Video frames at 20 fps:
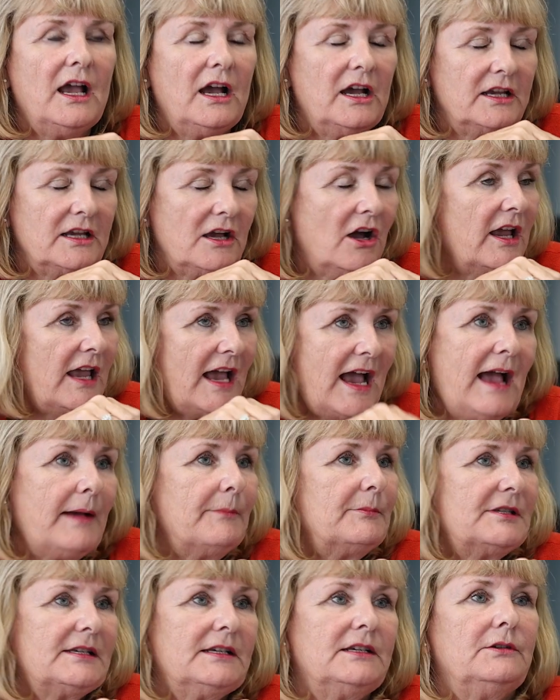I
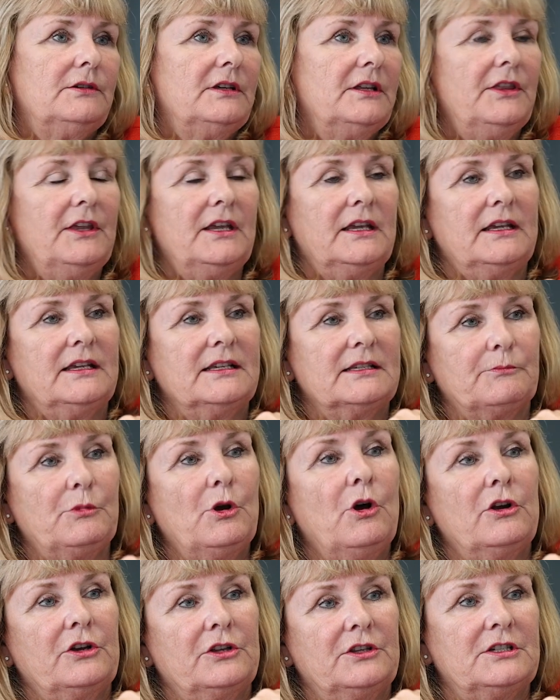absolutely think it's
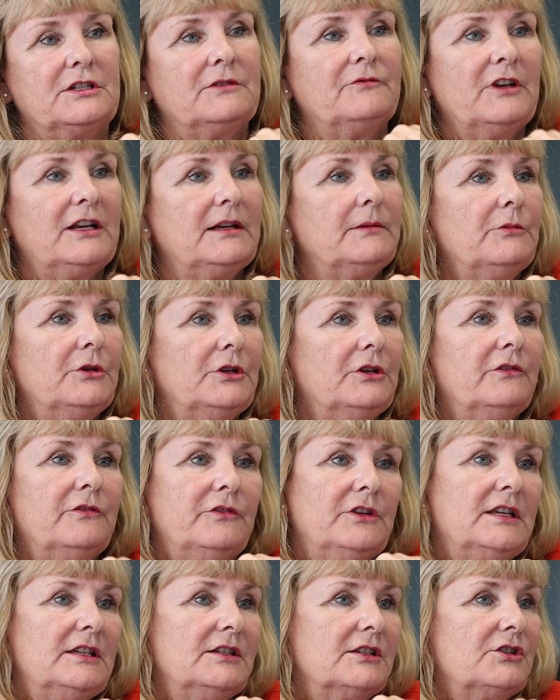part of the development of
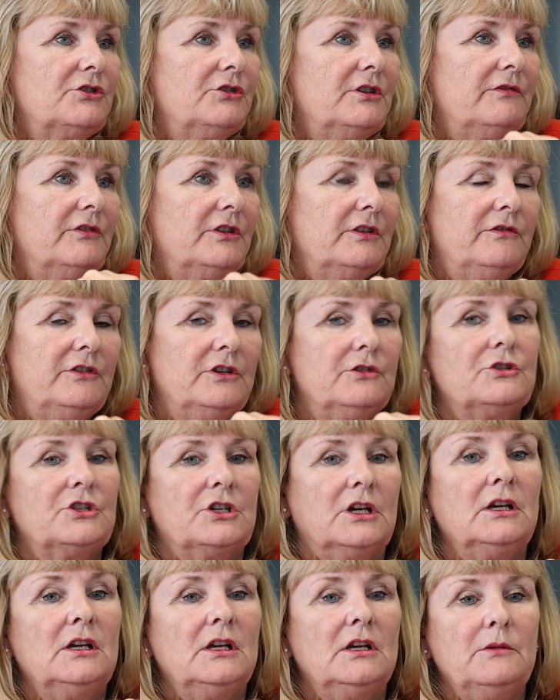the industry for the
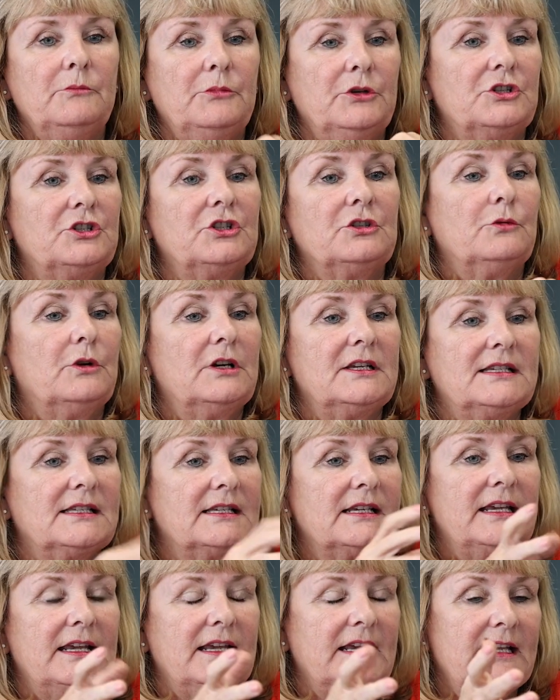future. But do I
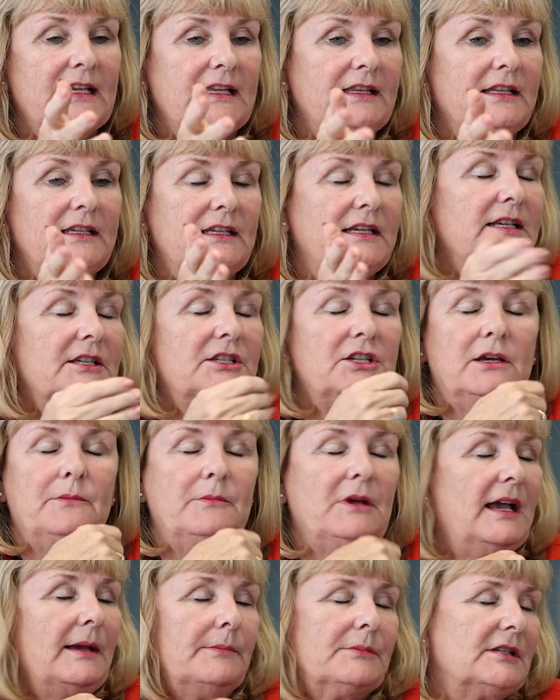see it in the near
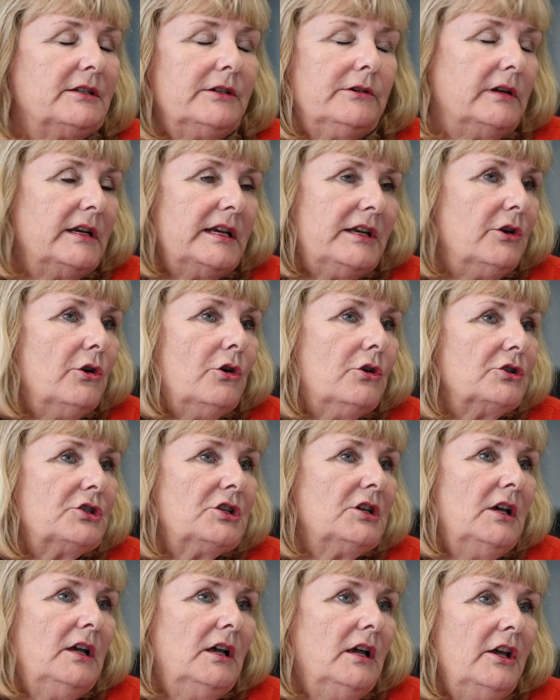term? Absolutely
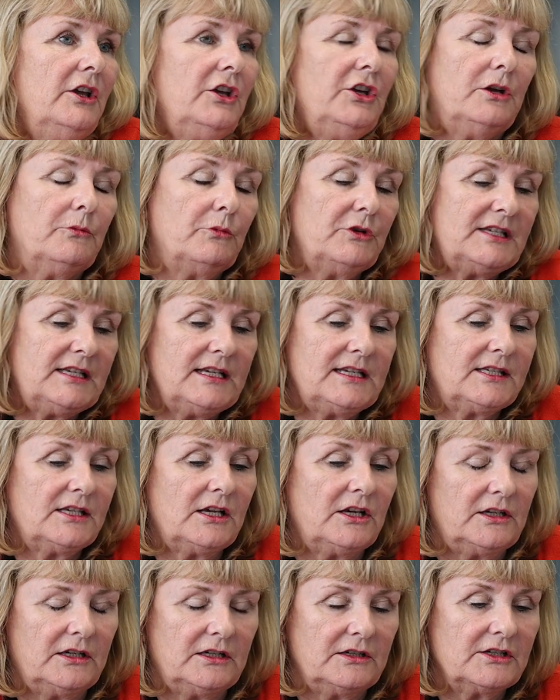not. We see
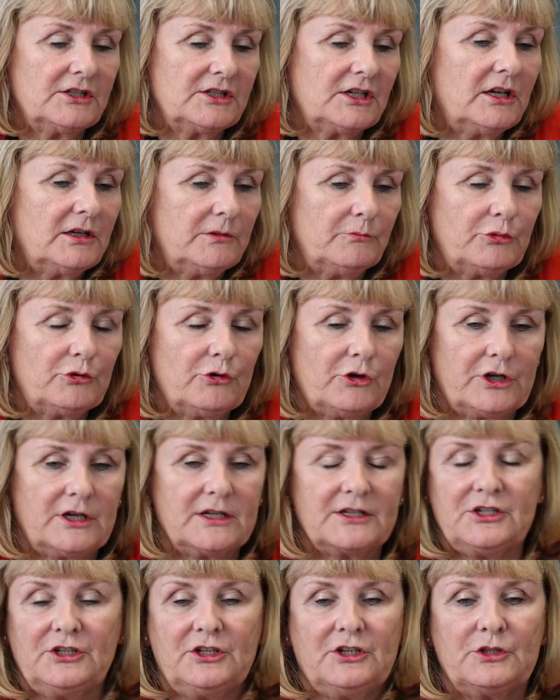certain
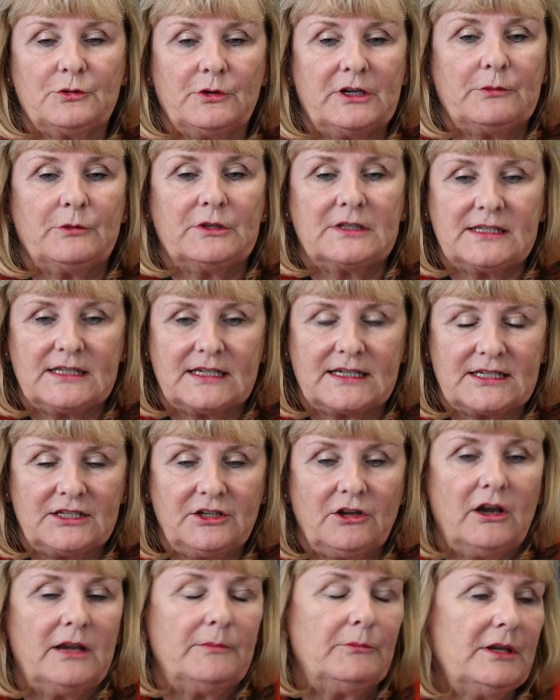products,
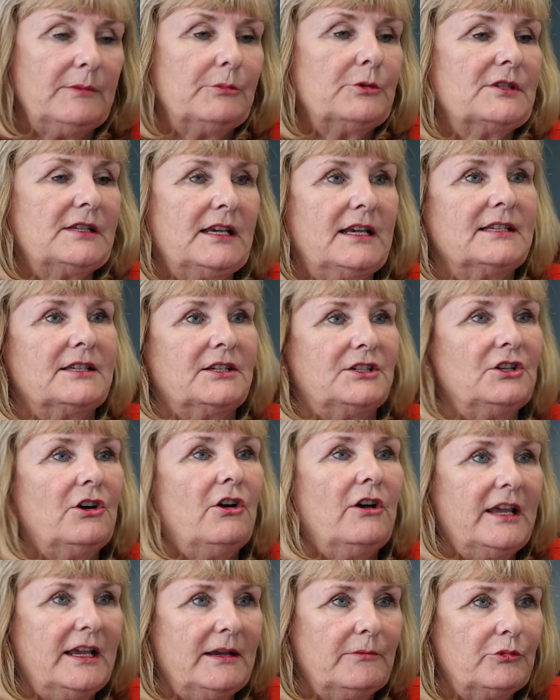2169, people say is a
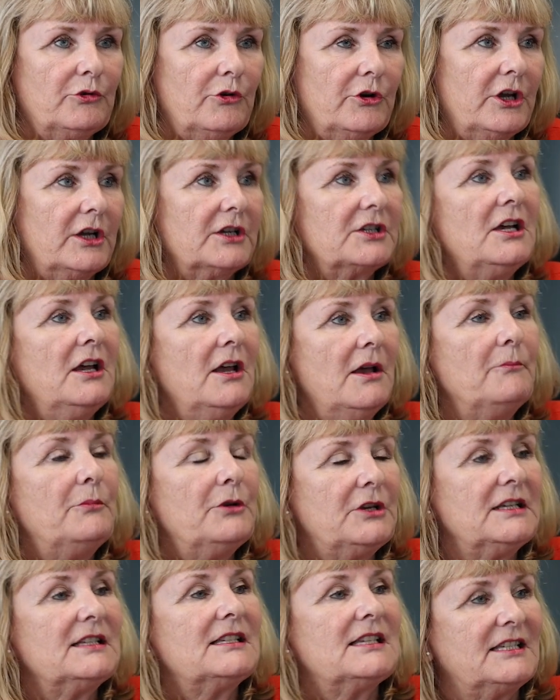dying product,
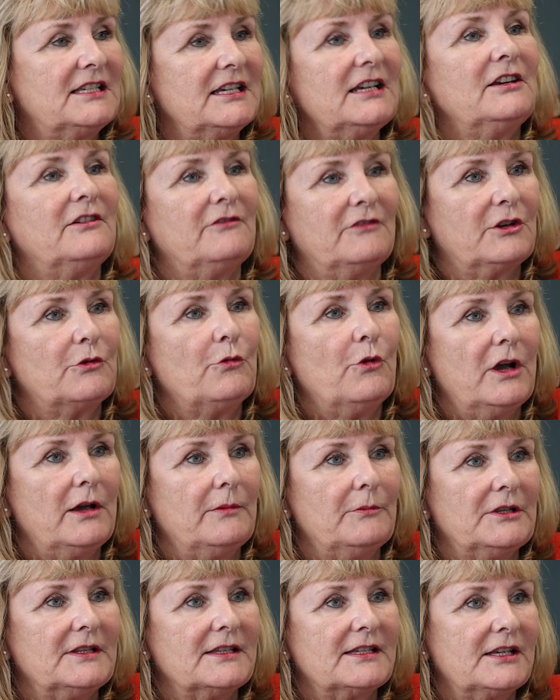but it's still a
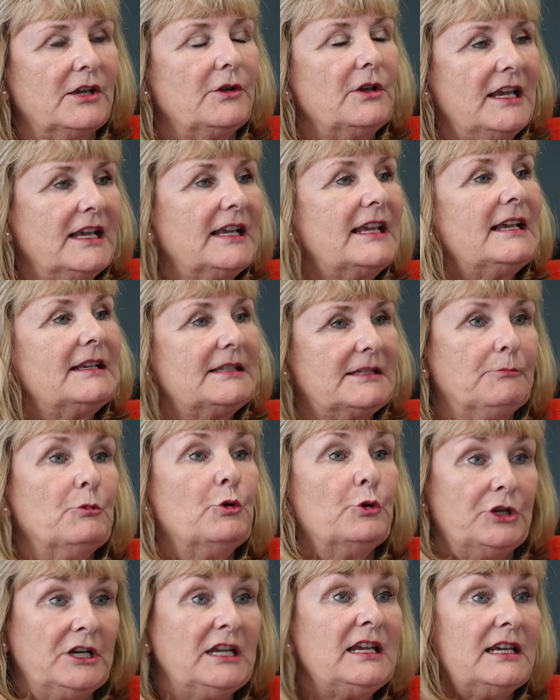requirement. So it gets
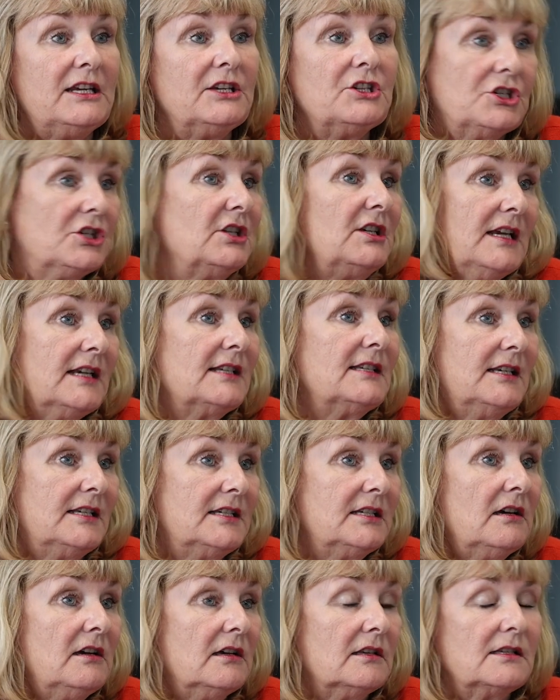more niche, yes it
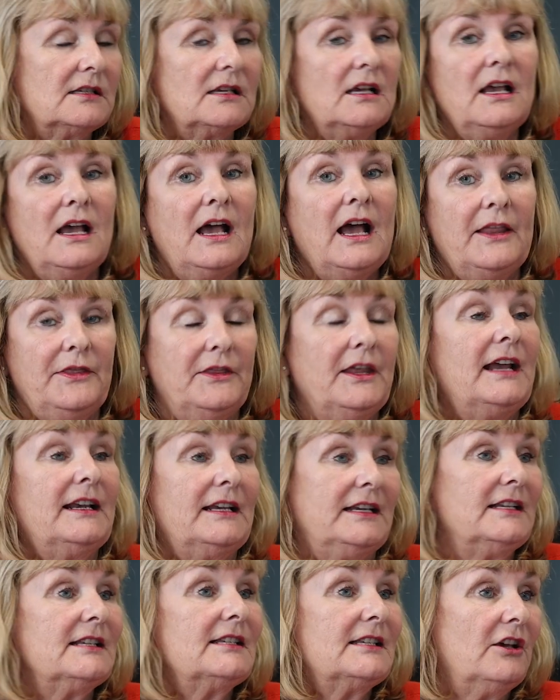does, and that
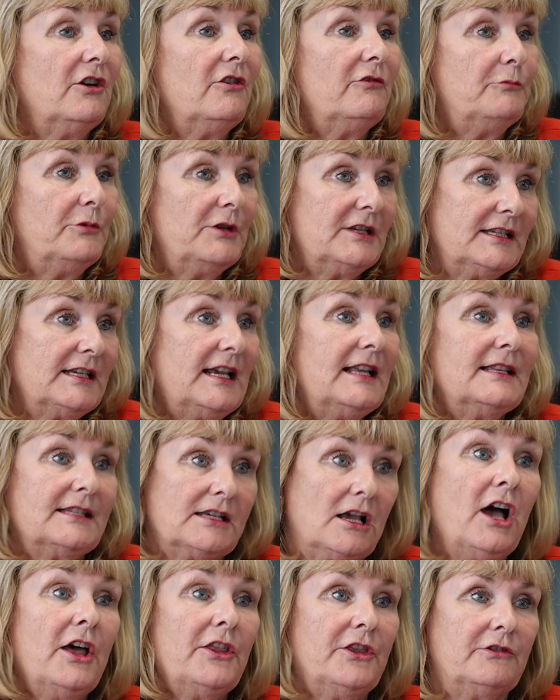in itself
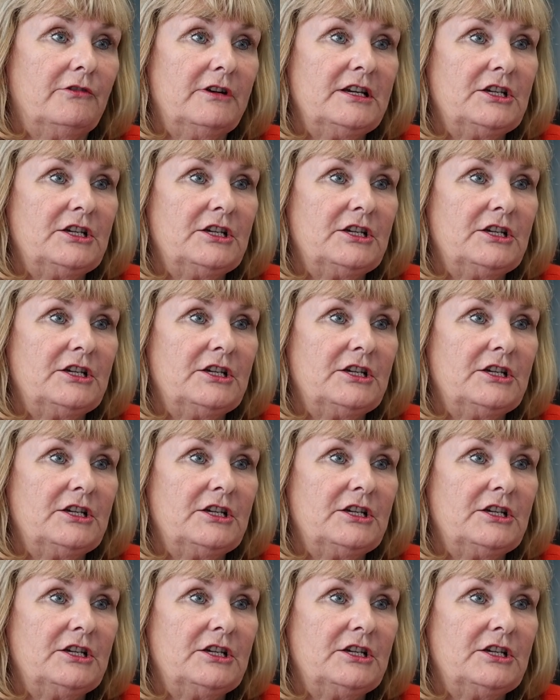presents other